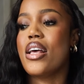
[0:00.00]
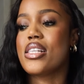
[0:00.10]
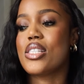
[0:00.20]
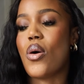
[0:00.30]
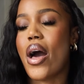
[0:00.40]

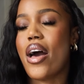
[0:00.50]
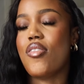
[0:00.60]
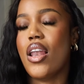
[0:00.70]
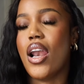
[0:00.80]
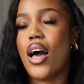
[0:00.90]
So I
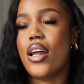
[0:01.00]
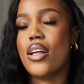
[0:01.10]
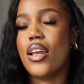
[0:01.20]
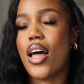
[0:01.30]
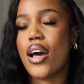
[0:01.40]
have a
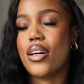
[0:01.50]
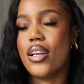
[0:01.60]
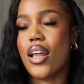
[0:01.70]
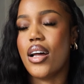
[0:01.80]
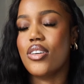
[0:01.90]

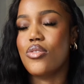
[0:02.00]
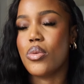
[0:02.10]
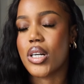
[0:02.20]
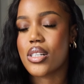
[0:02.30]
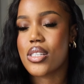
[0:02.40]
lot of
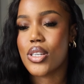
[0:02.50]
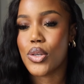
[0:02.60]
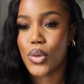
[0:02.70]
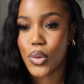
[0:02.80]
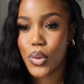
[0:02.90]
work to
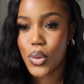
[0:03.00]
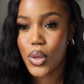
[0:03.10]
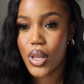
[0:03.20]
do.